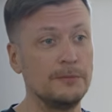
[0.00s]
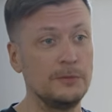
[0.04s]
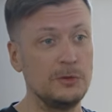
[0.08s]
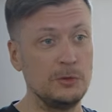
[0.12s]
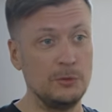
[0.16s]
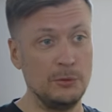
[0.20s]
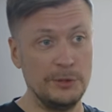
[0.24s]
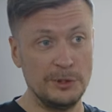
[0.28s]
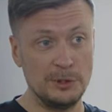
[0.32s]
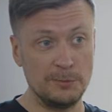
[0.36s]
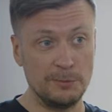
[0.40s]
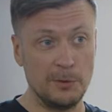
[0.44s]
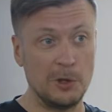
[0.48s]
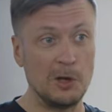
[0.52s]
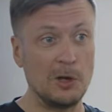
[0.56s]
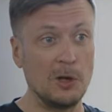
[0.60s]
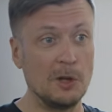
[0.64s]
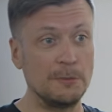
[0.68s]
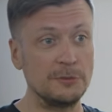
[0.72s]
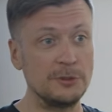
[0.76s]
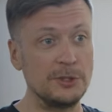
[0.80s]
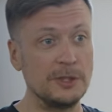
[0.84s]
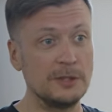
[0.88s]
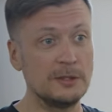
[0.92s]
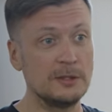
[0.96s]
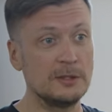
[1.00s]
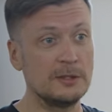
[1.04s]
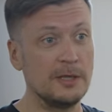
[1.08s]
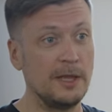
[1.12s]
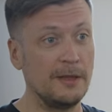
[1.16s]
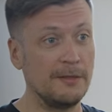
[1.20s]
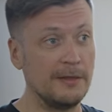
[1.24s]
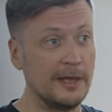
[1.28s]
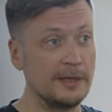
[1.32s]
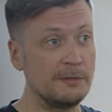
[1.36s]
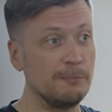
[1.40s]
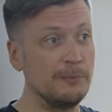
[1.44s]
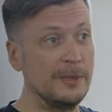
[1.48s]
to each model object.
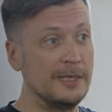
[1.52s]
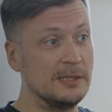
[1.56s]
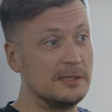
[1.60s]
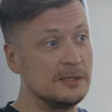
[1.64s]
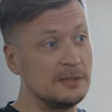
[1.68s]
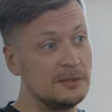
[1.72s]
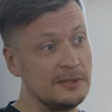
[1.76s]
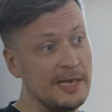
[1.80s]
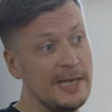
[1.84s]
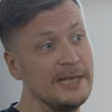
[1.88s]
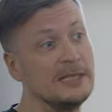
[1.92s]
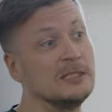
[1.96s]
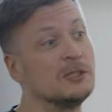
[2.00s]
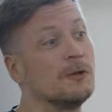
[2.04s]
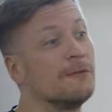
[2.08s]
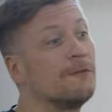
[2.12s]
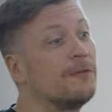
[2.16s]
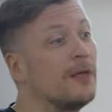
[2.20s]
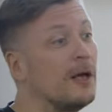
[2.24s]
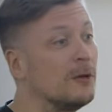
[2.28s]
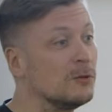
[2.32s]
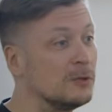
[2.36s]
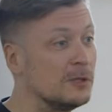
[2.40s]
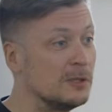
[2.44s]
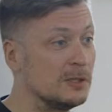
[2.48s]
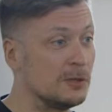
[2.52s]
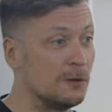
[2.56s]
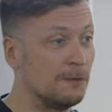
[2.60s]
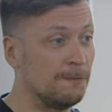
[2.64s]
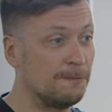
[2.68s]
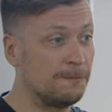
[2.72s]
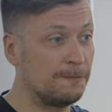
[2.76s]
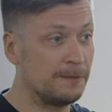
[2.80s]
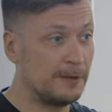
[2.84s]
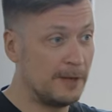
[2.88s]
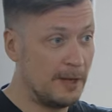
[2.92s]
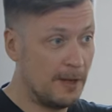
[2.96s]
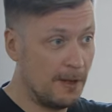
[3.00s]
And that means tens of thousands
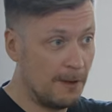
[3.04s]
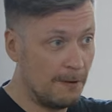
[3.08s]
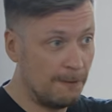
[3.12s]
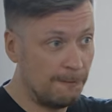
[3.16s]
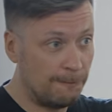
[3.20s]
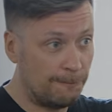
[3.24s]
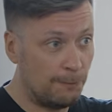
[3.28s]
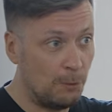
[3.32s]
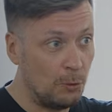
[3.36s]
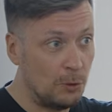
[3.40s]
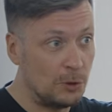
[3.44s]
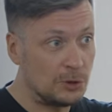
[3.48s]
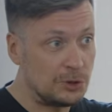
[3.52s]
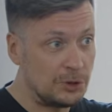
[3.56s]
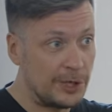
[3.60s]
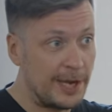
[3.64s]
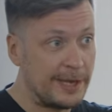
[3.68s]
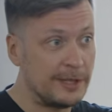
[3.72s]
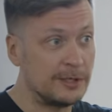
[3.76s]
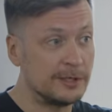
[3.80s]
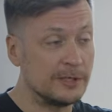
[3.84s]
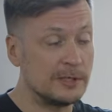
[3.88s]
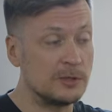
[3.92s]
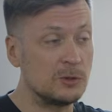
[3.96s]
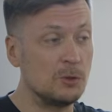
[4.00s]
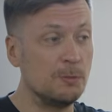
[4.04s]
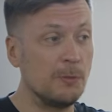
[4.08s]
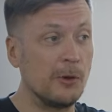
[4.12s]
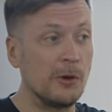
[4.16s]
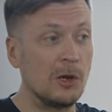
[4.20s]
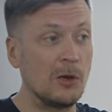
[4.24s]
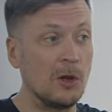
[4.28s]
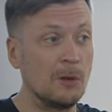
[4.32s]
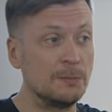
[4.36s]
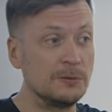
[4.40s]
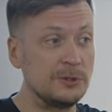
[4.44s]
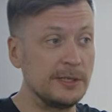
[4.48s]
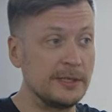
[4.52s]
of full changes to
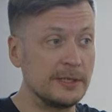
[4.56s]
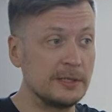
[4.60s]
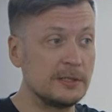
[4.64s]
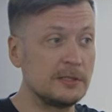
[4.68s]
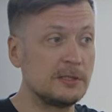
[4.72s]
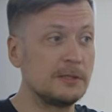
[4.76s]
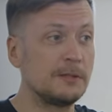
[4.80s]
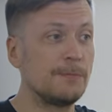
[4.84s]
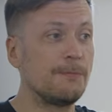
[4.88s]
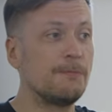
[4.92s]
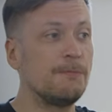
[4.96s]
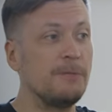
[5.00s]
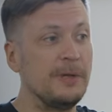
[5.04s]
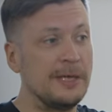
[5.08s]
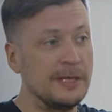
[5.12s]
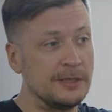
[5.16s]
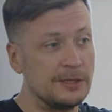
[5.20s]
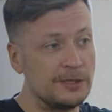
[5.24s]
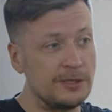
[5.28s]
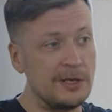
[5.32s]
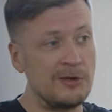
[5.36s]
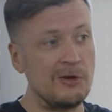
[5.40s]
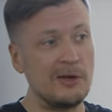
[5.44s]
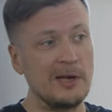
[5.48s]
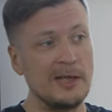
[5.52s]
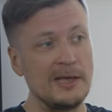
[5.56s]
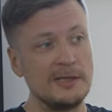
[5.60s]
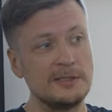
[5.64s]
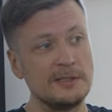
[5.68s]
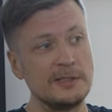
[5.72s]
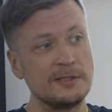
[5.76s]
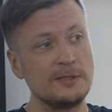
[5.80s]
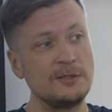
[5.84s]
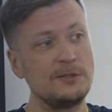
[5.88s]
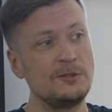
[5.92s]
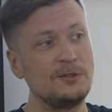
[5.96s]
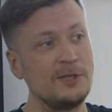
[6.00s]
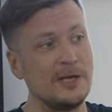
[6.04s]
model objects being serialized
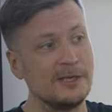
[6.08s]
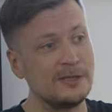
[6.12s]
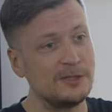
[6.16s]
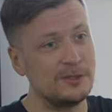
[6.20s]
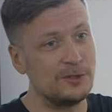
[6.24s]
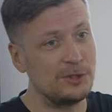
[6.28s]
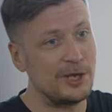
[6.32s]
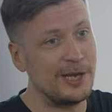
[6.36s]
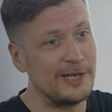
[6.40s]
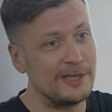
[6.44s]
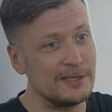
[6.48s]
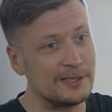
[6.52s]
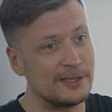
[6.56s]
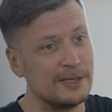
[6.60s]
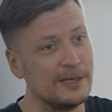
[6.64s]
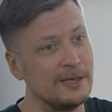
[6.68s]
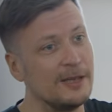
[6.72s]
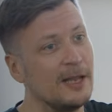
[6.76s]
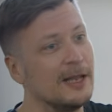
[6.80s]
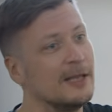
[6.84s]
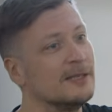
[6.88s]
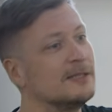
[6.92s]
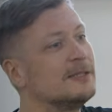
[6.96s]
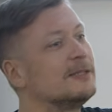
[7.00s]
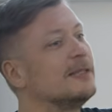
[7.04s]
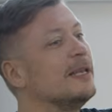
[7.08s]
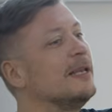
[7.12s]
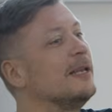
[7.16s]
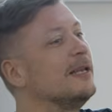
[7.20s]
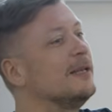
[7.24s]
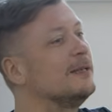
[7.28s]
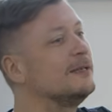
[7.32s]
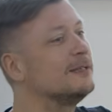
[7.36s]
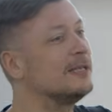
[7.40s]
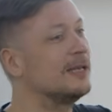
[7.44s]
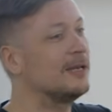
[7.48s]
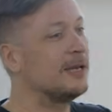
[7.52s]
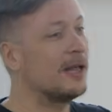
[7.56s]
as JSON and
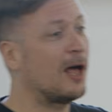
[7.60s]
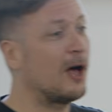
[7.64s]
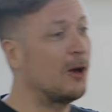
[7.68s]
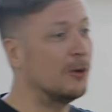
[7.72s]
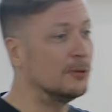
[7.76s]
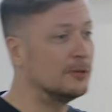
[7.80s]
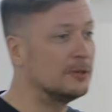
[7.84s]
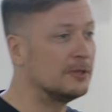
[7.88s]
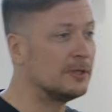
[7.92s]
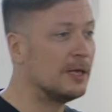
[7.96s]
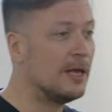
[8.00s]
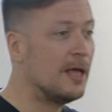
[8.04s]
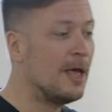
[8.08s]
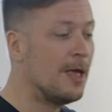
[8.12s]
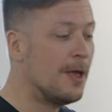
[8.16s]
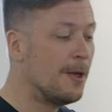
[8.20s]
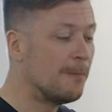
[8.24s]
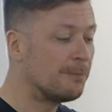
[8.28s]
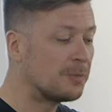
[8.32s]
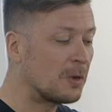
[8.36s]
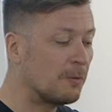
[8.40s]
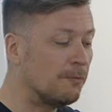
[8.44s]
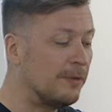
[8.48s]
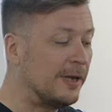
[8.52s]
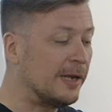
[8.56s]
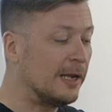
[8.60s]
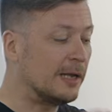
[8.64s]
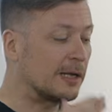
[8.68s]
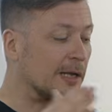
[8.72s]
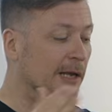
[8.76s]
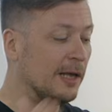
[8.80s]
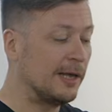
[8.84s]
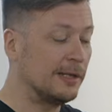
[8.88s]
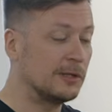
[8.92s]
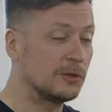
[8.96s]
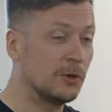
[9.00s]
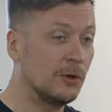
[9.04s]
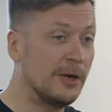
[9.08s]
sent out when a
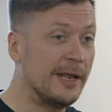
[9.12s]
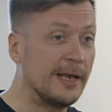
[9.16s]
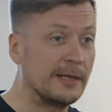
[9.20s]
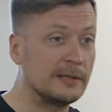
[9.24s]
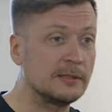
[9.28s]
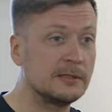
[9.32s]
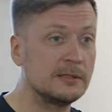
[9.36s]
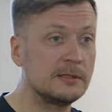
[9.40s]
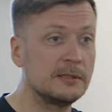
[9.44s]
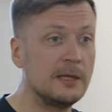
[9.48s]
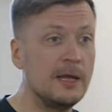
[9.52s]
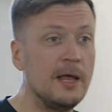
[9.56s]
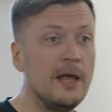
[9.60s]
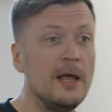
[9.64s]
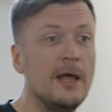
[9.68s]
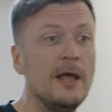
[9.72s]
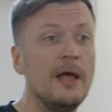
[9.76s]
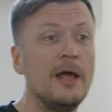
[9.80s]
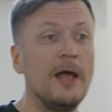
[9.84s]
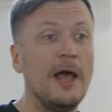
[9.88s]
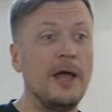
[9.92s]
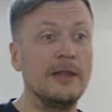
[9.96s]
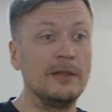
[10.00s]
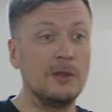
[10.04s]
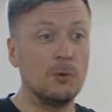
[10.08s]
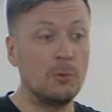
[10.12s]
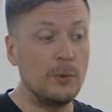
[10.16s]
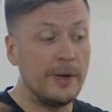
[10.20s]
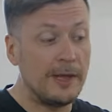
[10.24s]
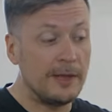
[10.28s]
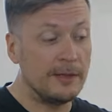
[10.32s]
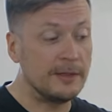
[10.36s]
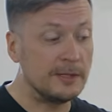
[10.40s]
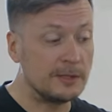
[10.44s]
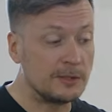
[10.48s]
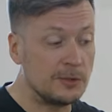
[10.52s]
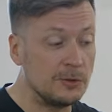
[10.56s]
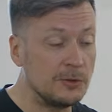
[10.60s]
client connects. And the
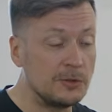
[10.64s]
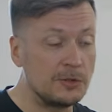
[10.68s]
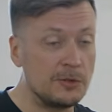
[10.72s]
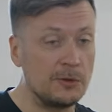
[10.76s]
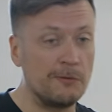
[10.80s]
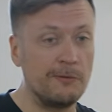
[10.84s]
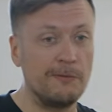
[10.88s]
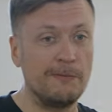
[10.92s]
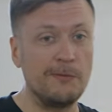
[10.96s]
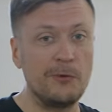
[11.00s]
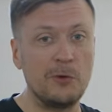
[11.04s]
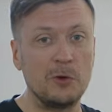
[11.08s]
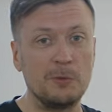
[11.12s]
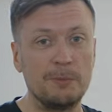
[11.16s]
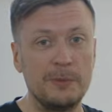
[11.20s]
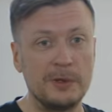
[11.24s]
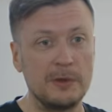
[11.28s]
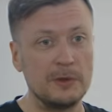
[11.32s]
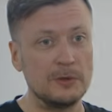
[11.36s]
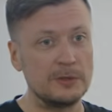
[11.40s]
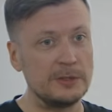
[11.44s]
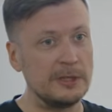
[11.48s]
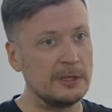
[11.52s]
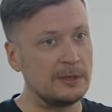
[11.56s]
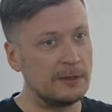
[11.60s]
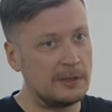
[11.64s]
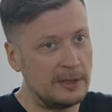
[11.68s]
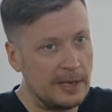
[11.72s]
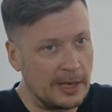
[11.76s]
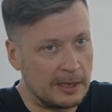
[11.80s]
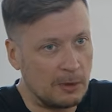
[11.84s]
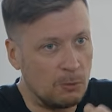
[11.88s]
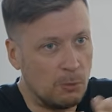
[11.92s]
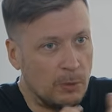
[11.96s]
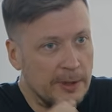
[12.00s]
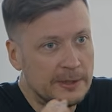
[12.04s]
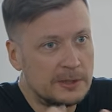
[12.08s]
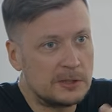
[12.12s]
way the sync server works, because it
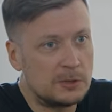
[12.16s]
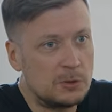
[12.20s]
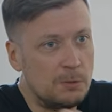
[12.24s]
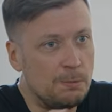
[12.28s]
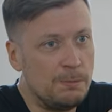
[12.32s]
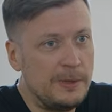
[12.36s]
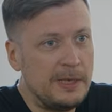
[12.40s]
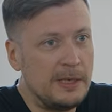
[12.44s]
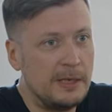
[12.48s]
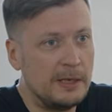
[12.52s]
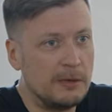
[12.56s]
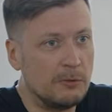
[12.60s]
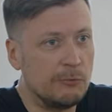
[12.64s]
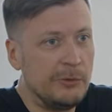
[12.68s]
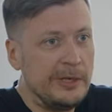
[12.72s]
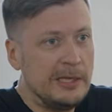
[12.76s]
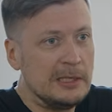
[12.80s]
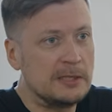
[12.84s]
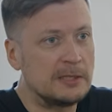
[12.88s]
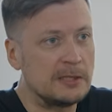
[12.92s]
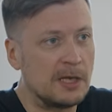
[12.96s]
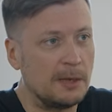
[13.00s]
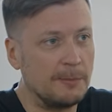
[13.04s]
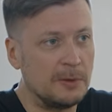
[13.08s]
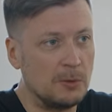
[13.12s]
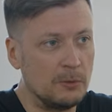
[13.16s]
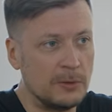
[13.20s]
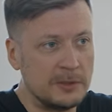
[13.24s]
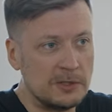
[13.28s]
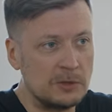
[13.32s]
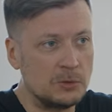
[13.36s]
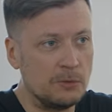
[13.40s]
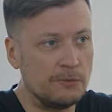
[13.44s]
wants to be in real time, it wants